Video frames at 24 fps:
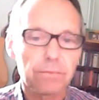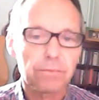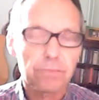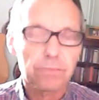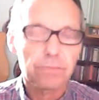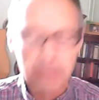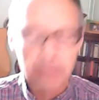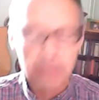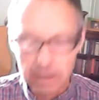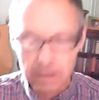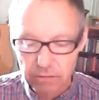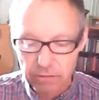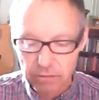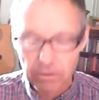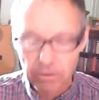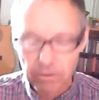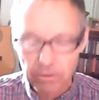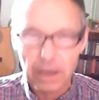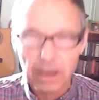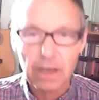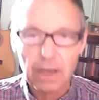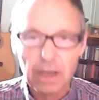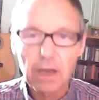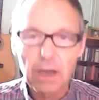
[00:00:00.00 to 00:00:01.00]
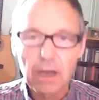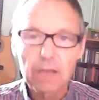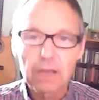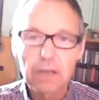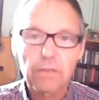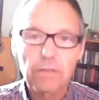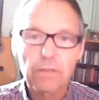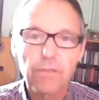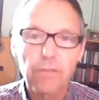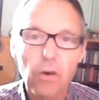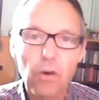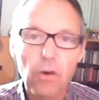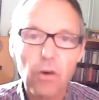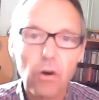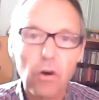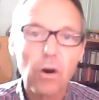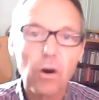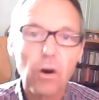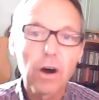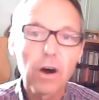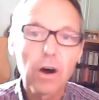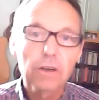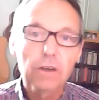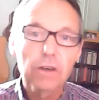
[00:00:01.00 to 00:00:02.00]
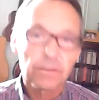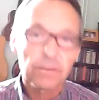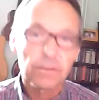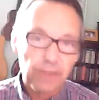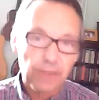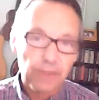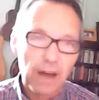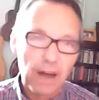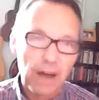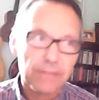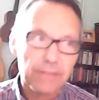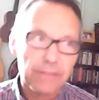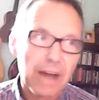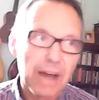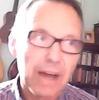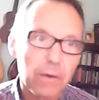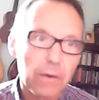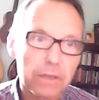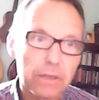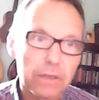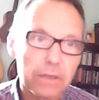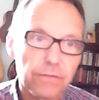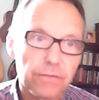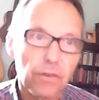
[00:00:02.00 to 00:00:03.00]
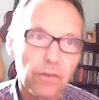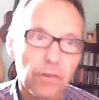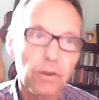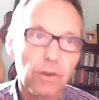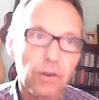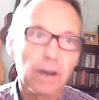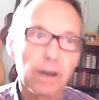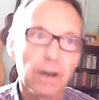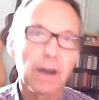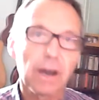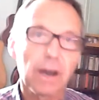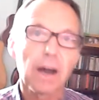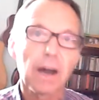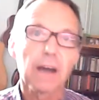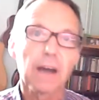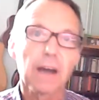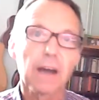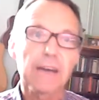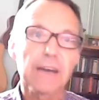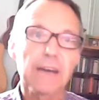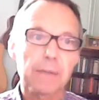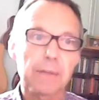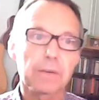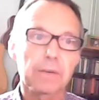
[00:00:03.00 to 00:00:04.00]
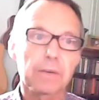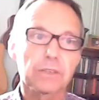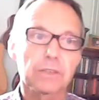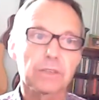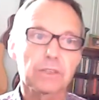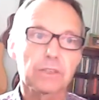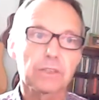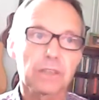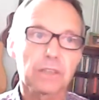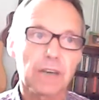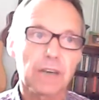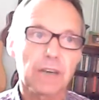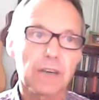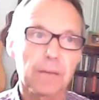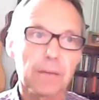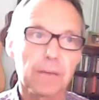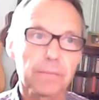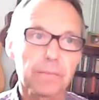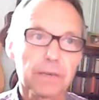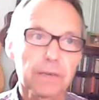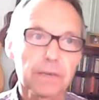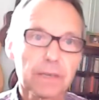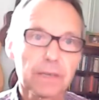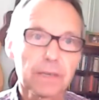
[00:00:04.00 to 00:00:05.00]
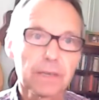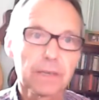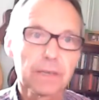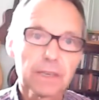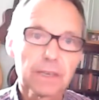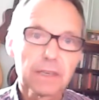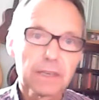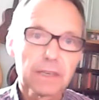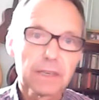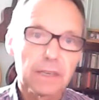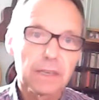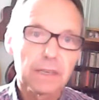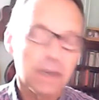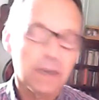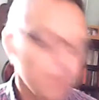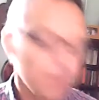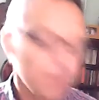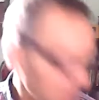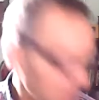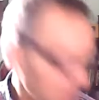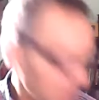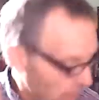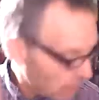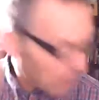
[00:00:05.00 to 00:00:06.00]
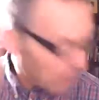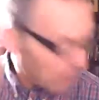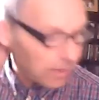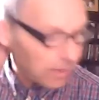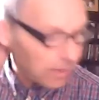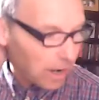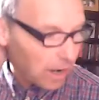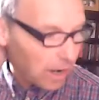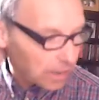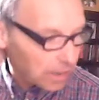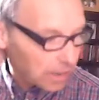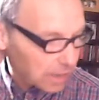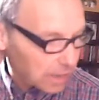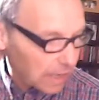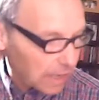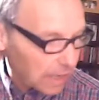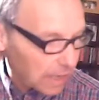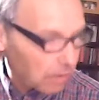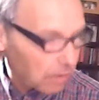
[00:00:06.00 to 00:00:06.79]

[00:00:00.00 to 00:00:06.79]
the 3 to 4 to 5 hours for an ambulance to come. You know, if you're having a heart attack, you